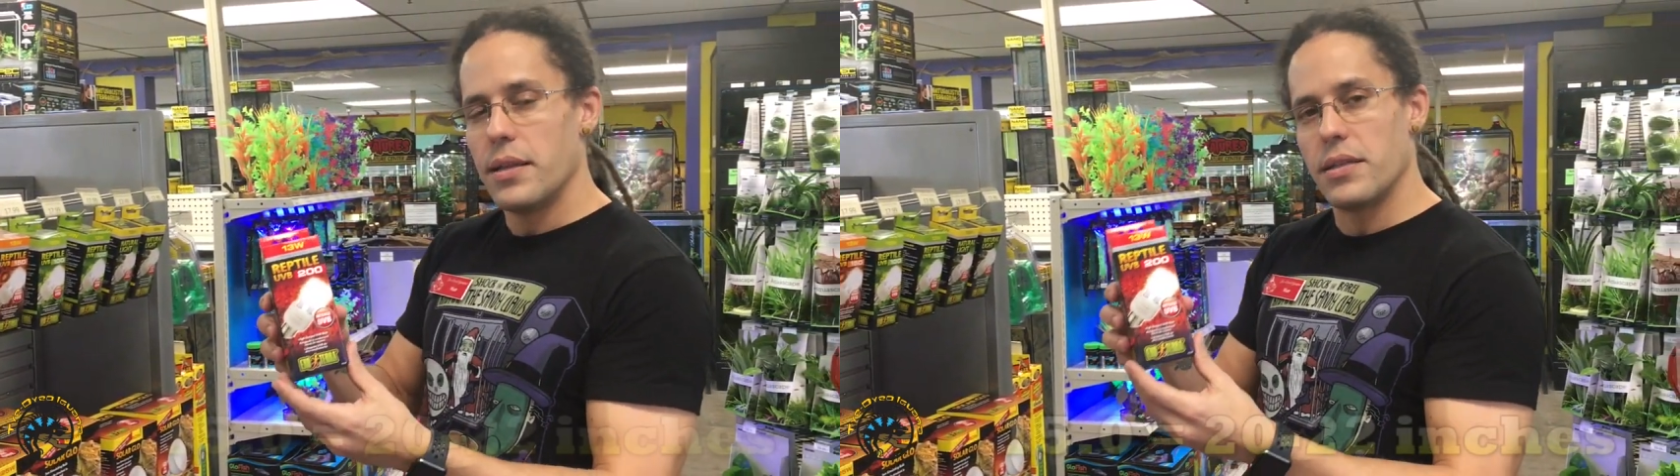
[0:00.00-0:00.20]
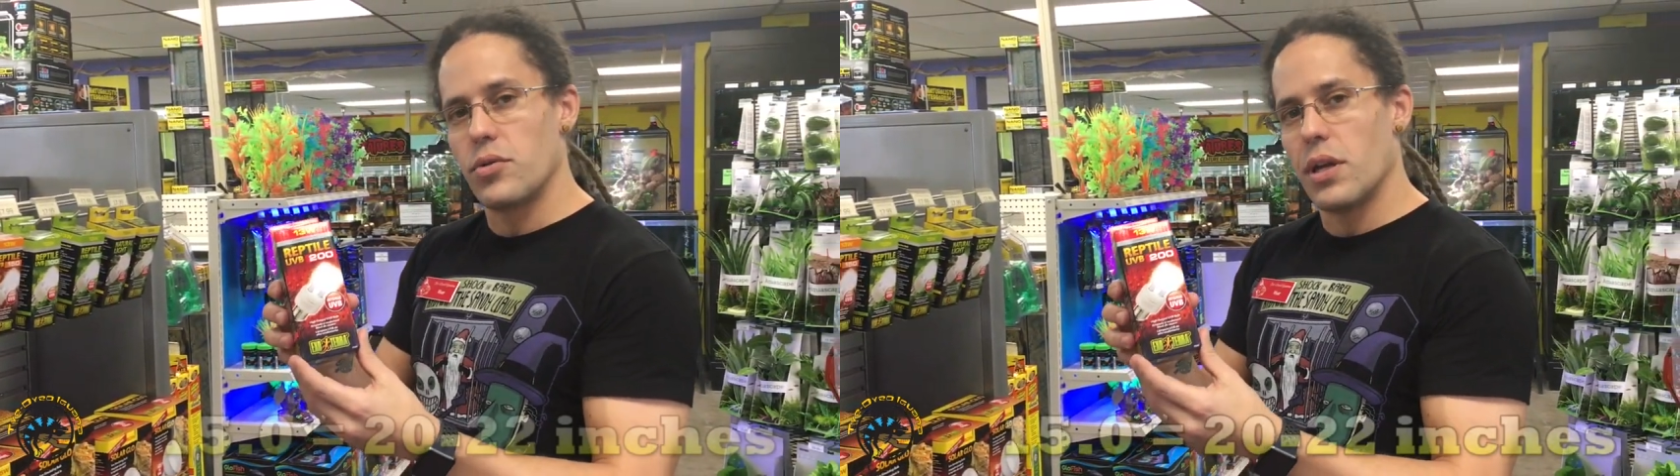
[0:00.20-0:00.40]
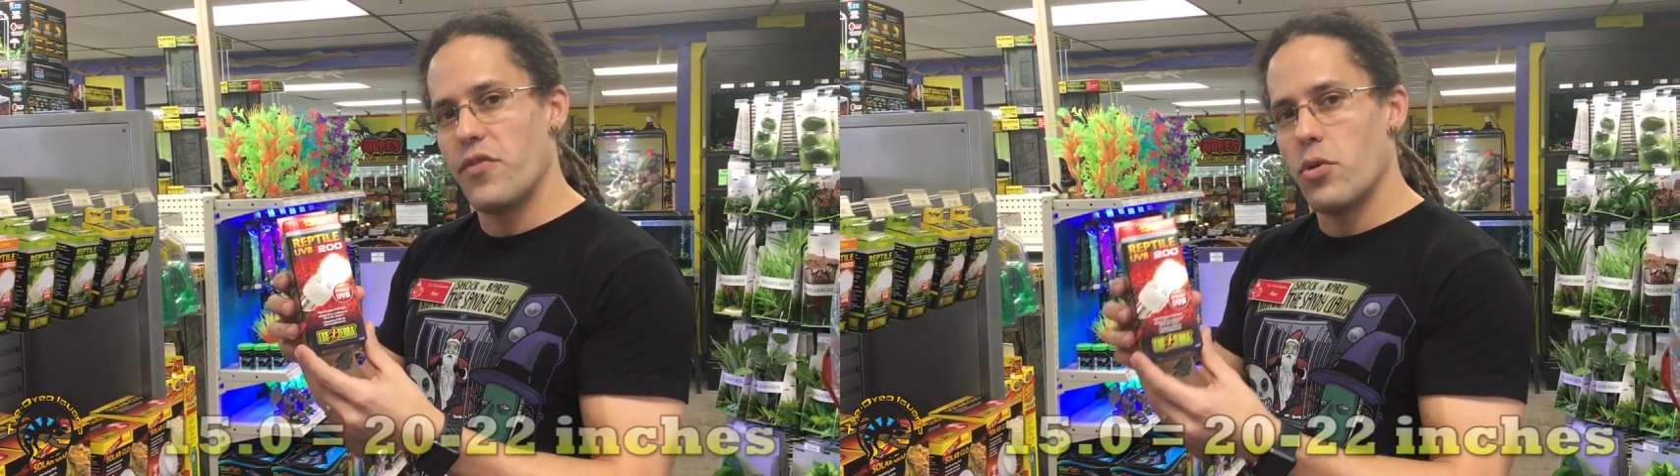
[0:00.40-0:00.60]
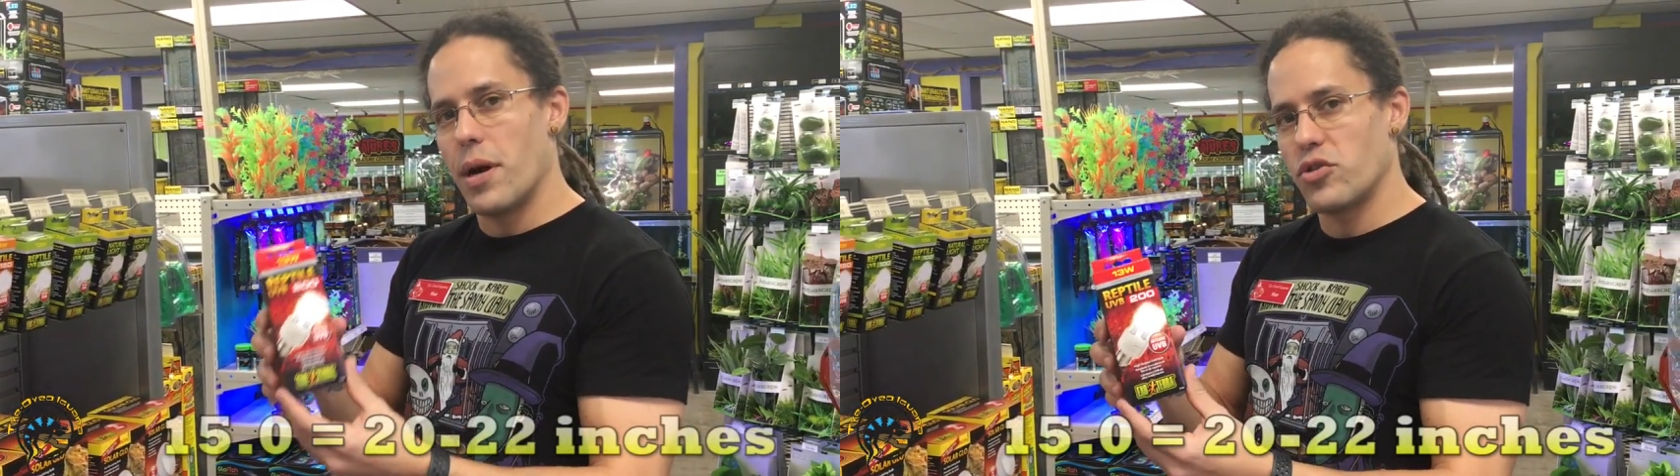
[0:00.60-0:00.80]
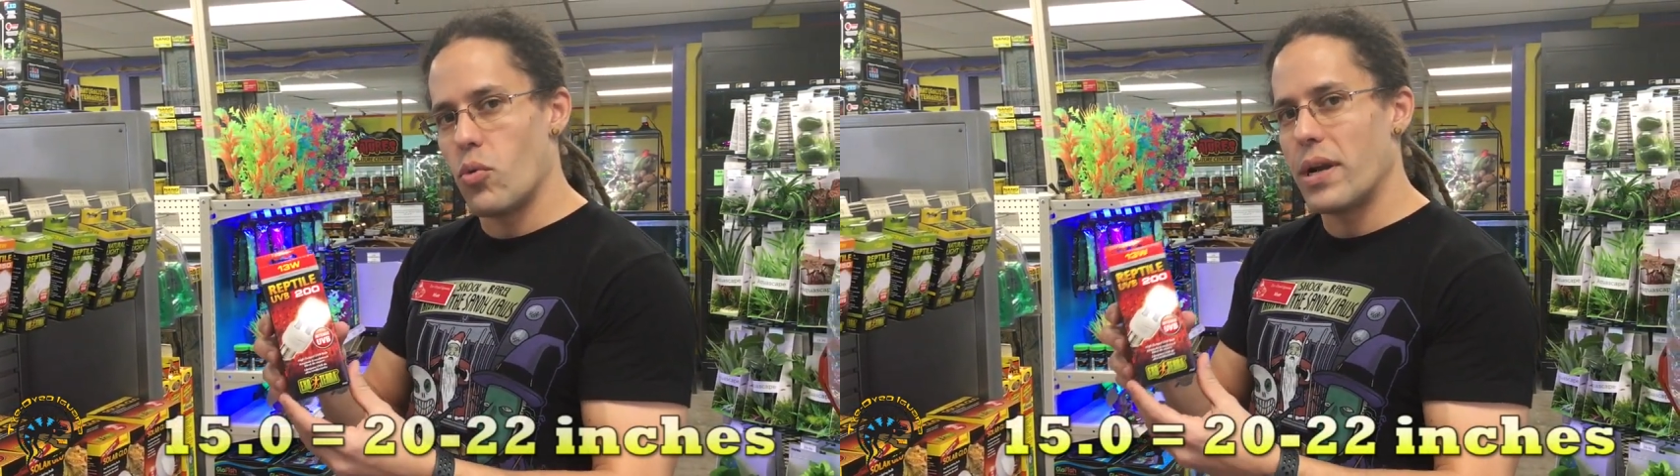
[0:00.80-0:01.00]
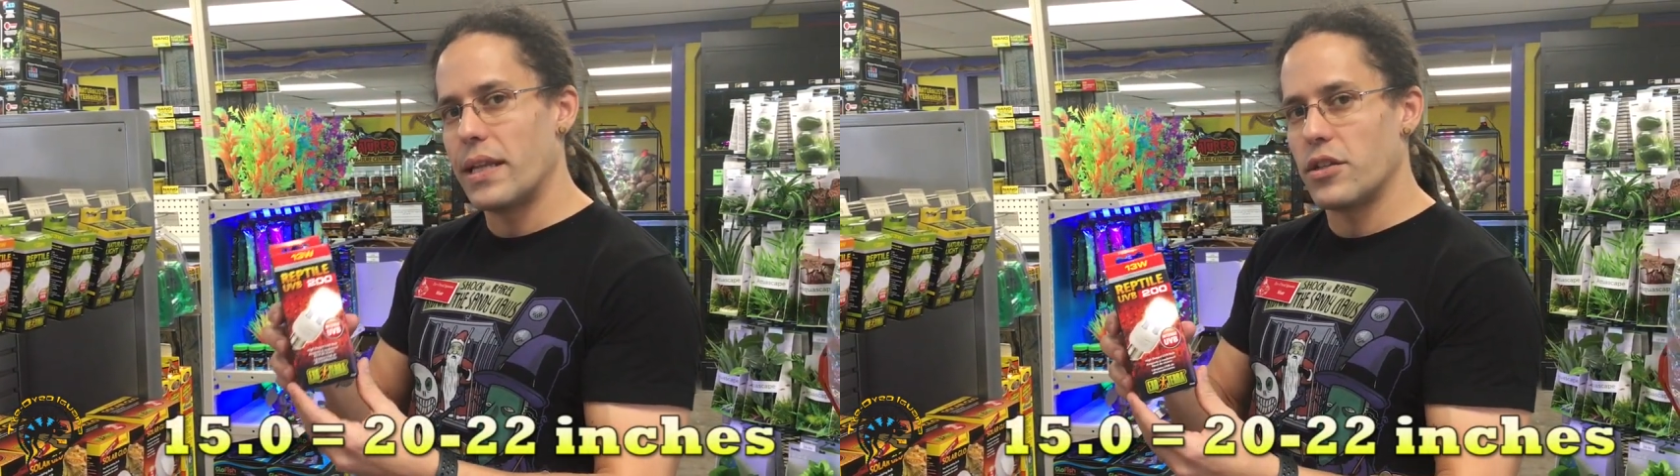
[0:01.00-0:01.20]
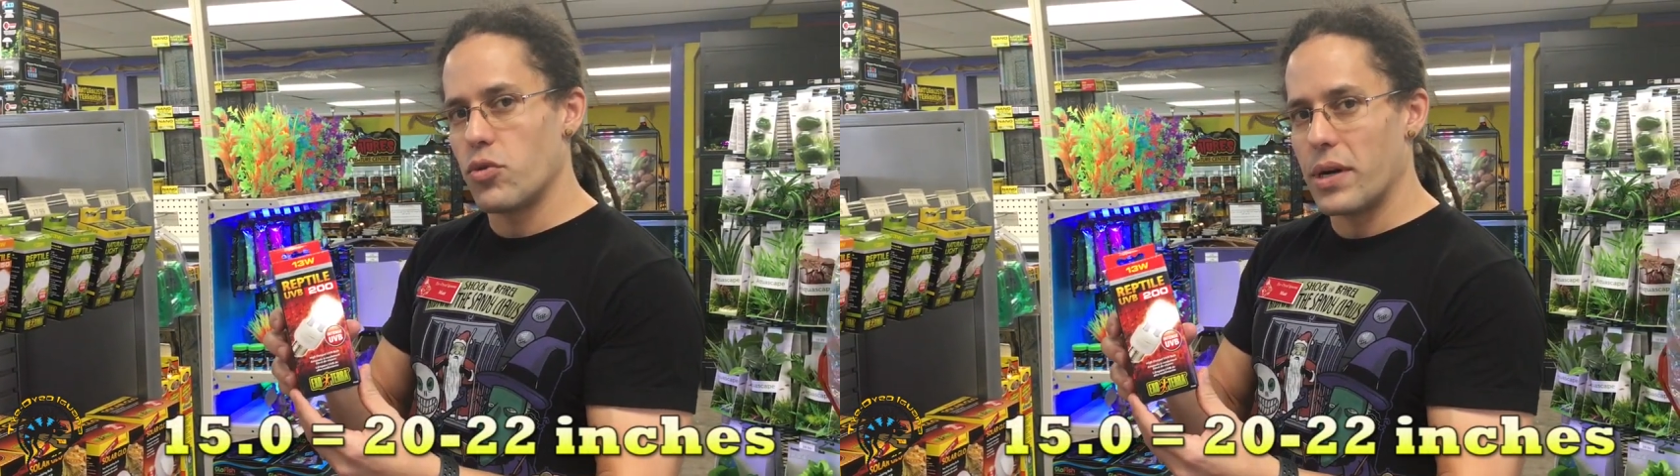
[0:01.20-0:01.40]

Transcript: this will give you about 20 to